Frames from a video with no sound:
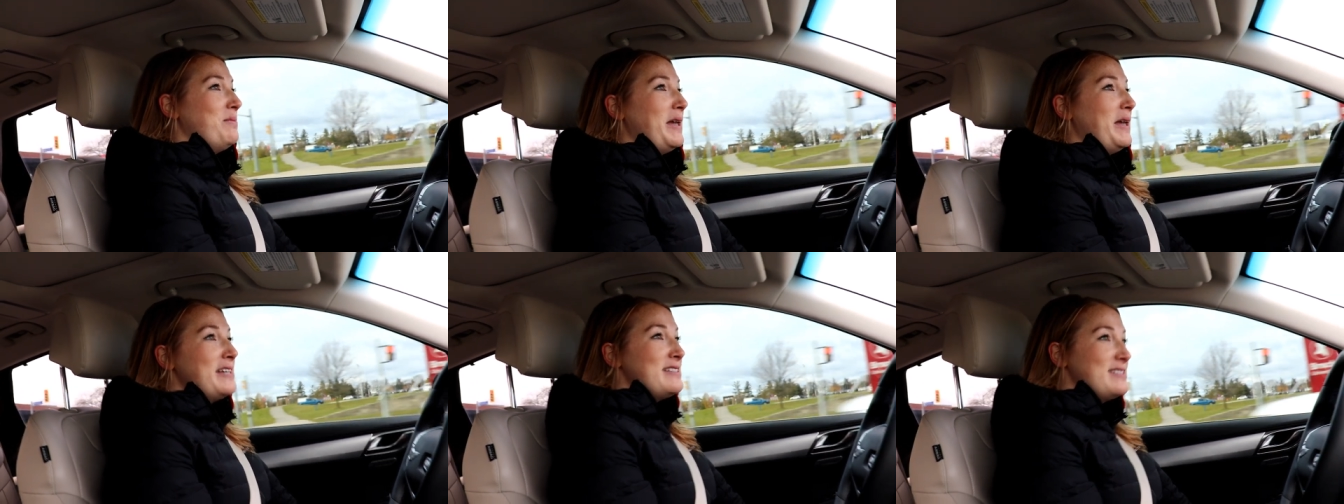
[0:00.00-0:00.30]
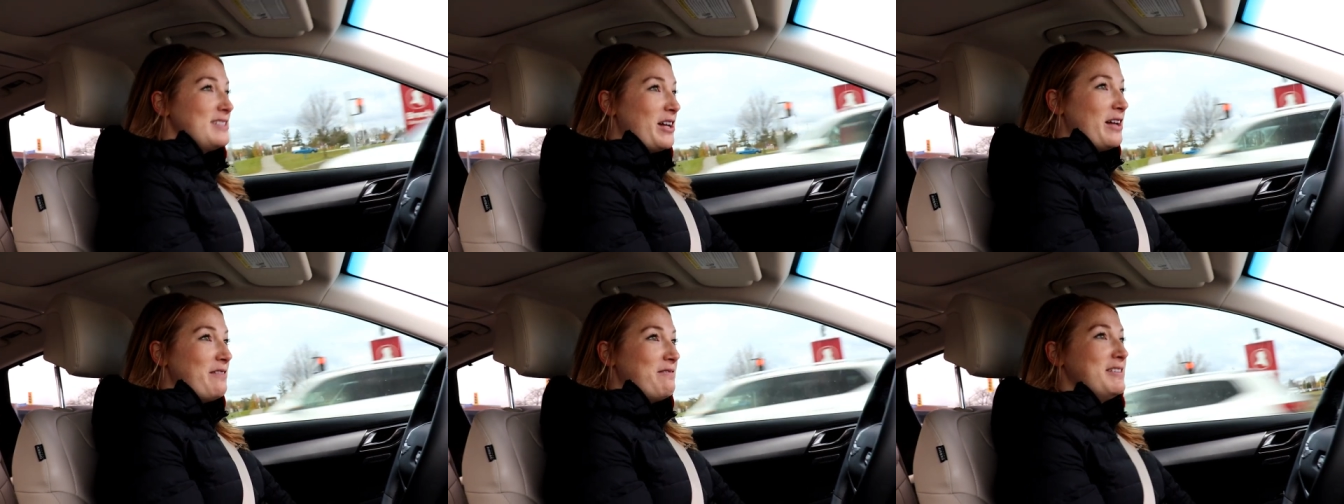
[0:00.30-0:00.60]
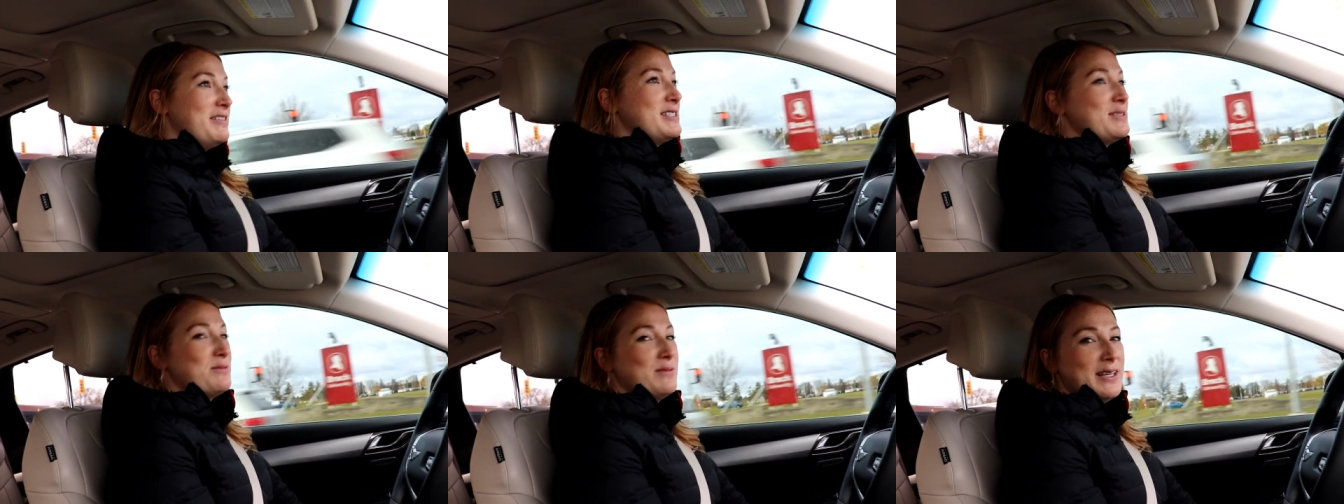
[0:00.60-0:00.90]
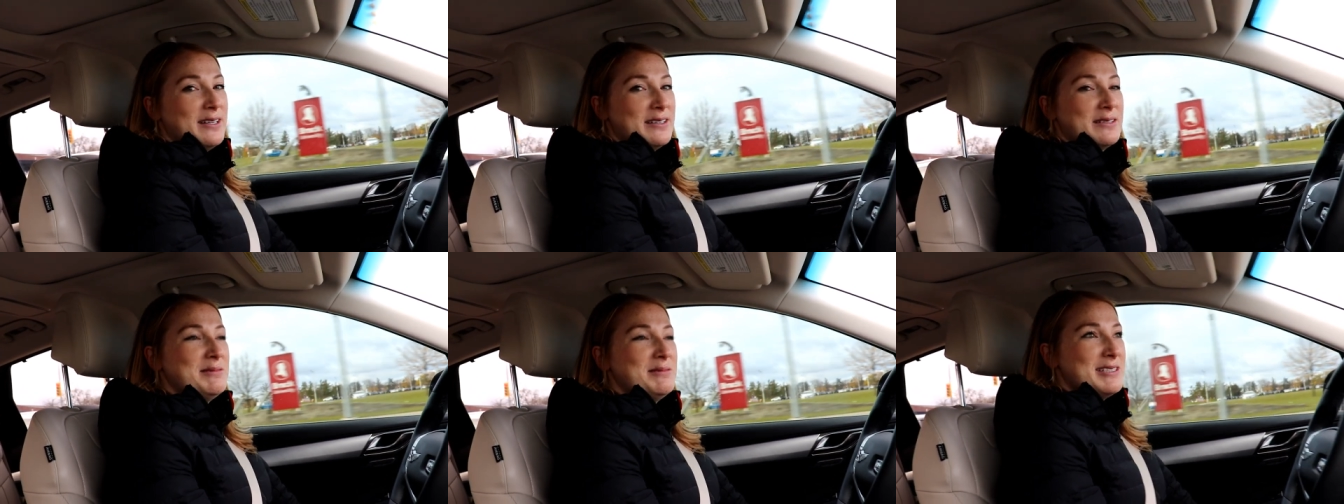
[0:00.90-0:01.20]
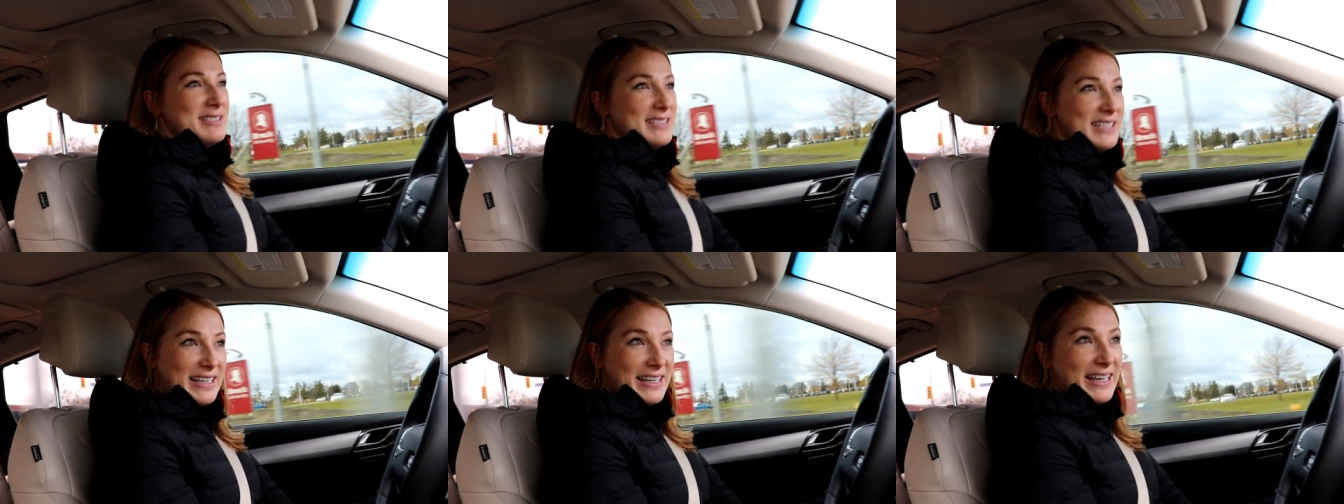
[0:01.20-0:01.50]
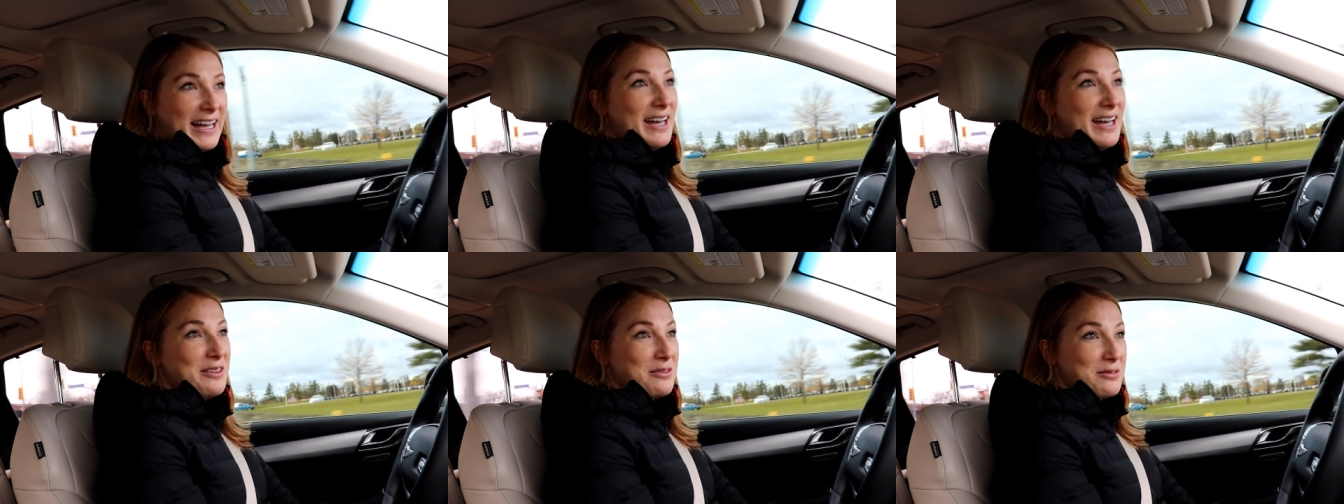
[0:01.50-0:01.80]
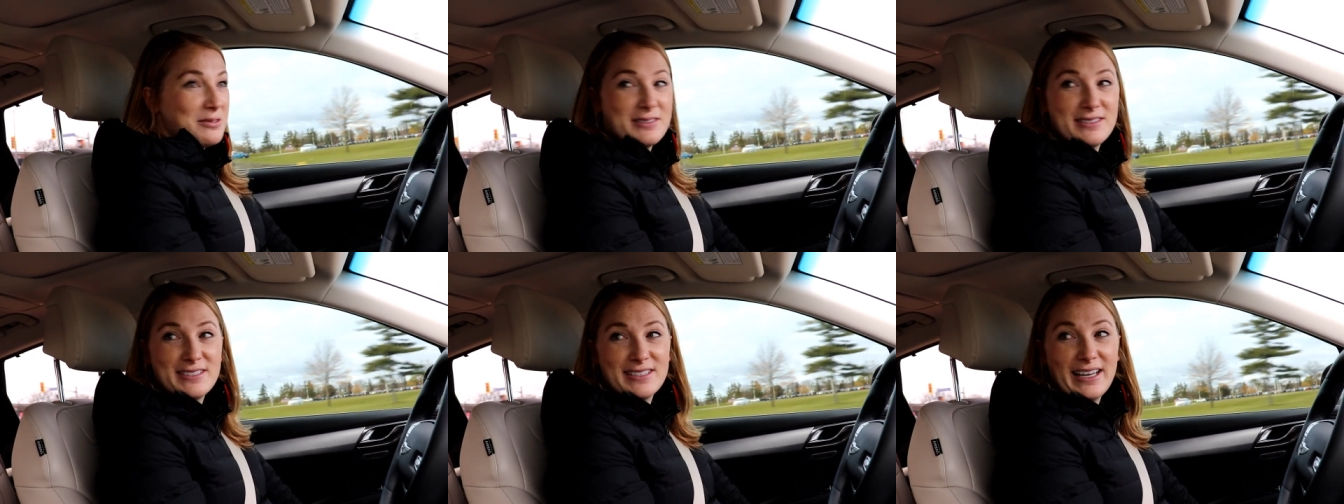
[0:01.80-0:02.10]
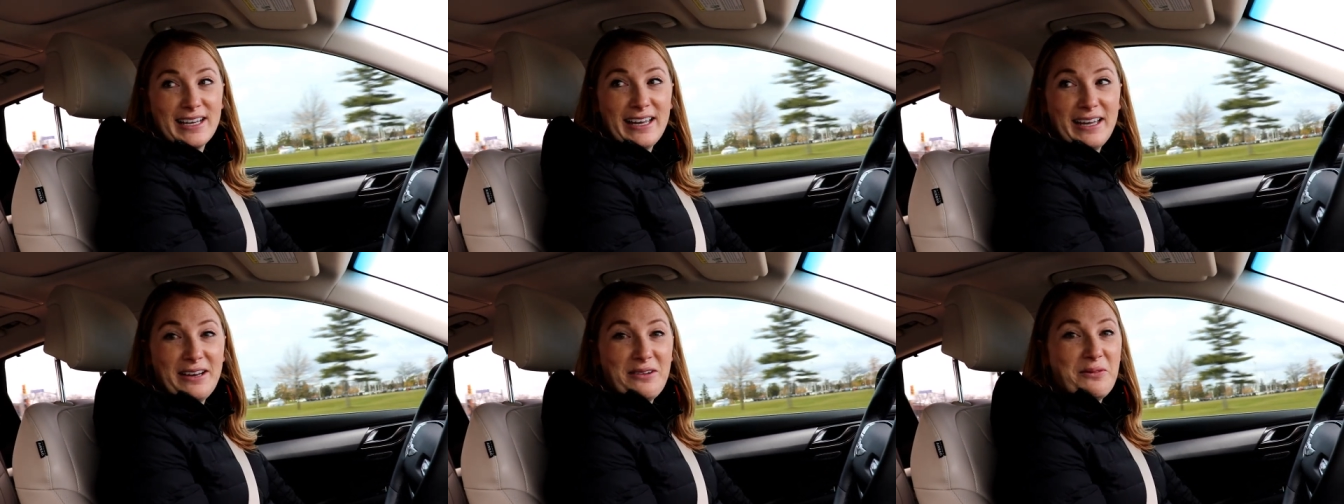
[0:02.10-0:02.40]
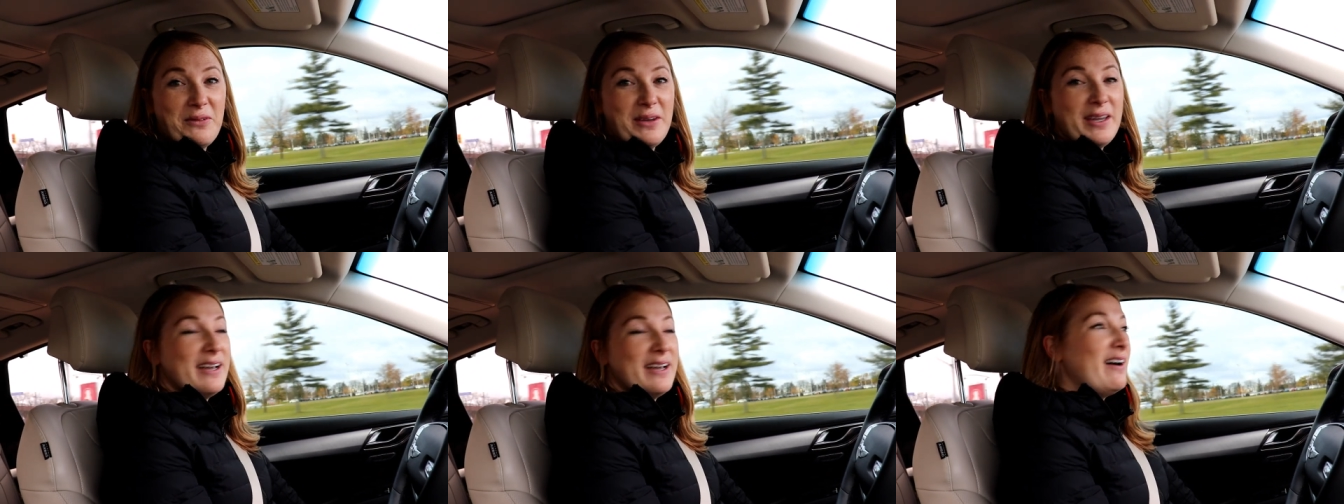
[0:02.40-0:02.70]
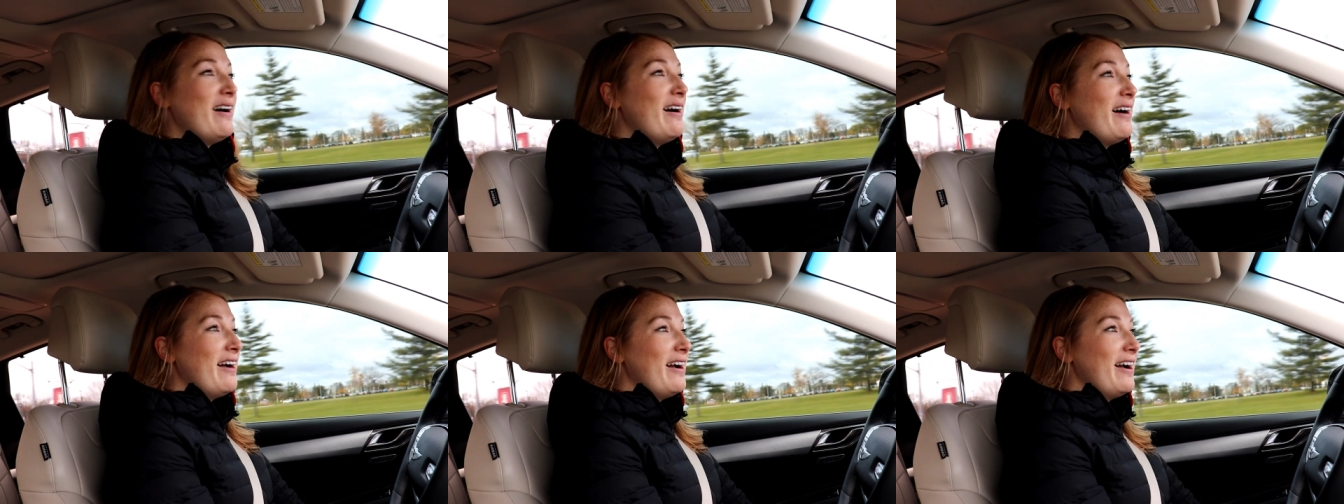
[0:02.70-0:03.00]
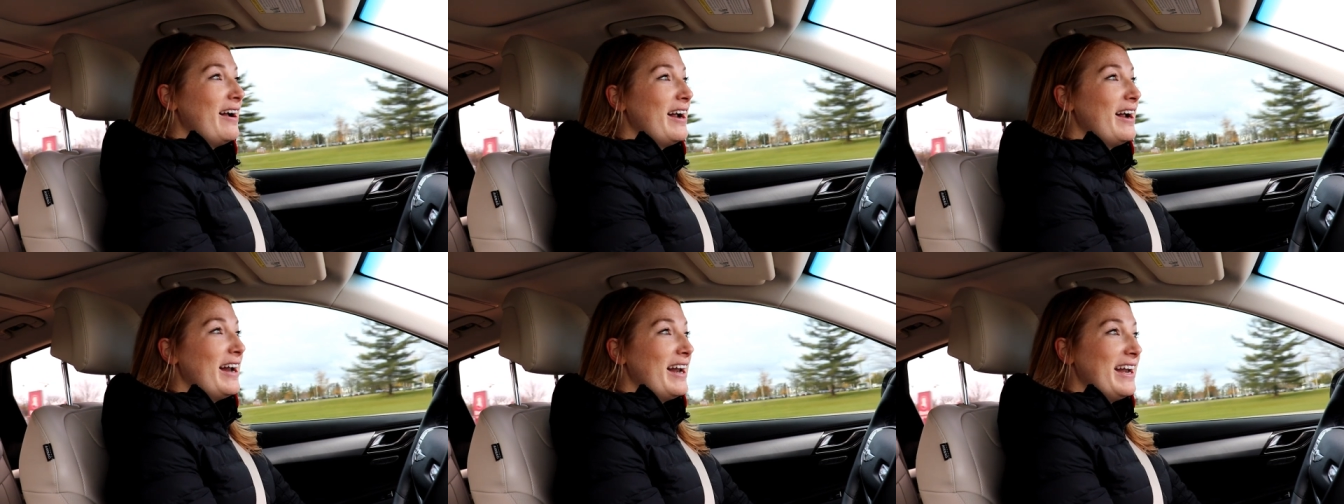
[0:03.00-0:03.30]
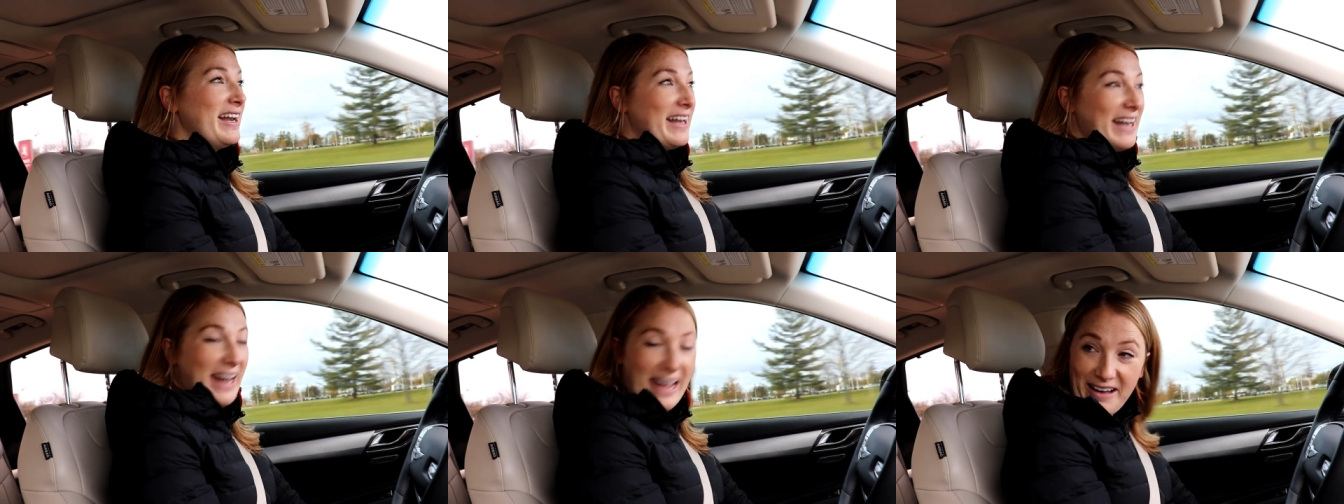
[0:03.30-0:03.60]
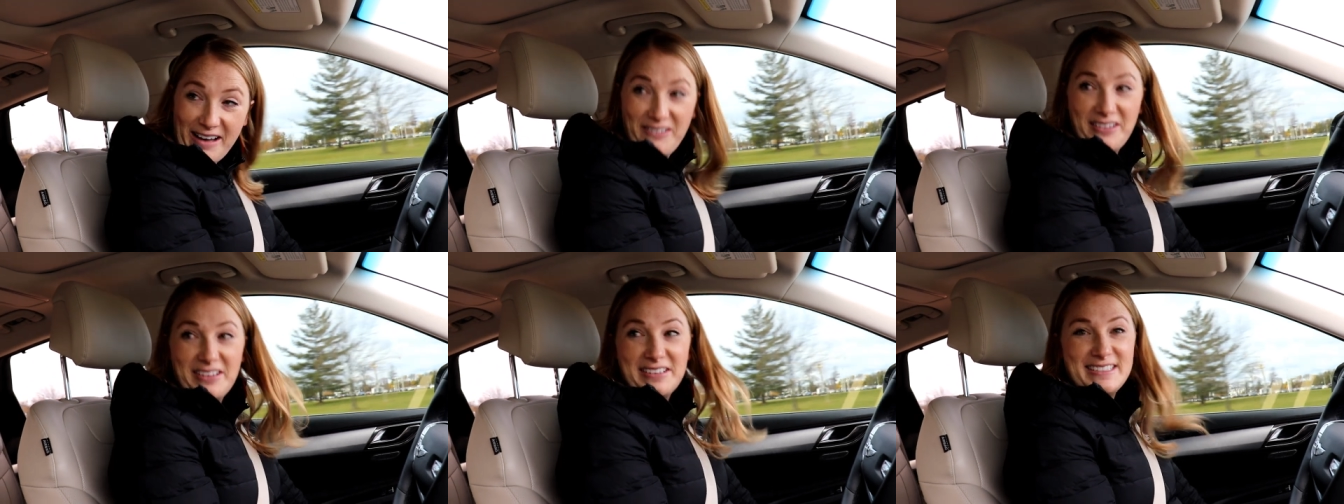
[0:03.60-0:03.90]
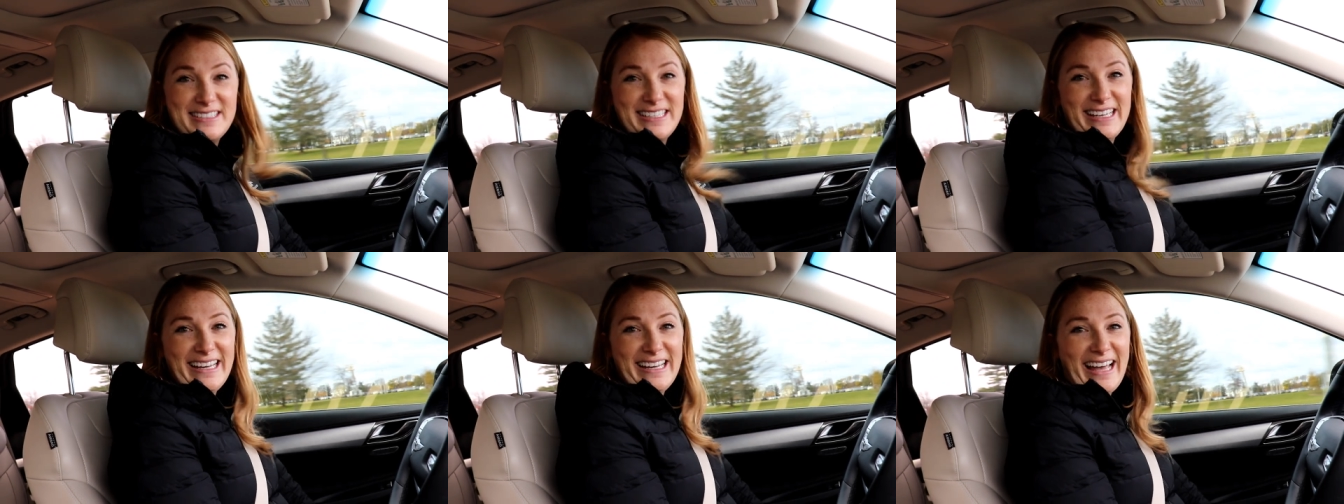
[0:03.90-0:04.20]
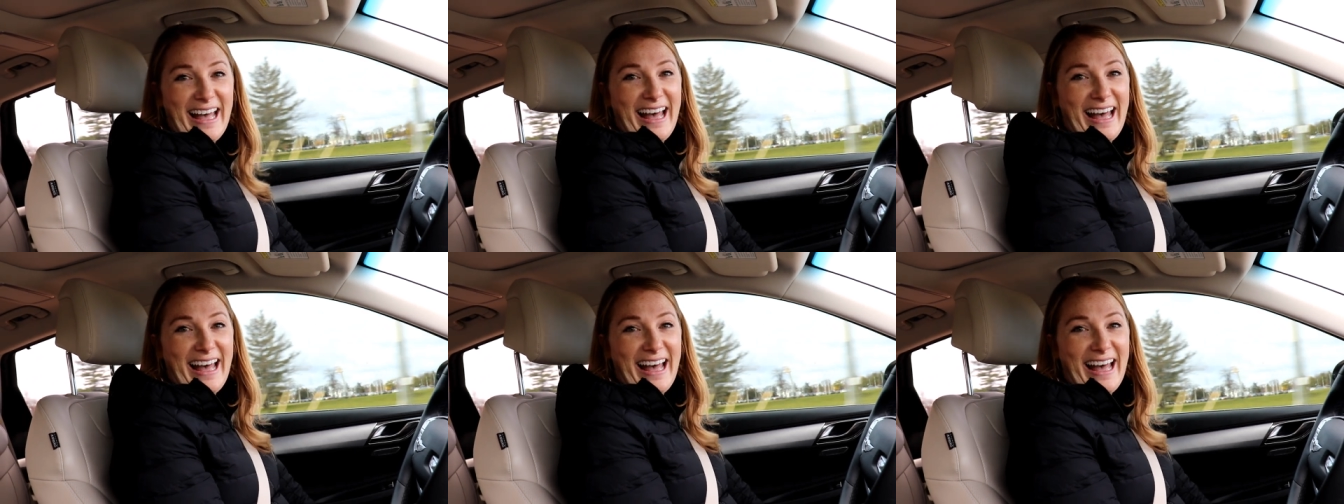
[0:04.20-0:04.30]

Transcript: based off this Welcome to St. Catharines sign, we are now in St.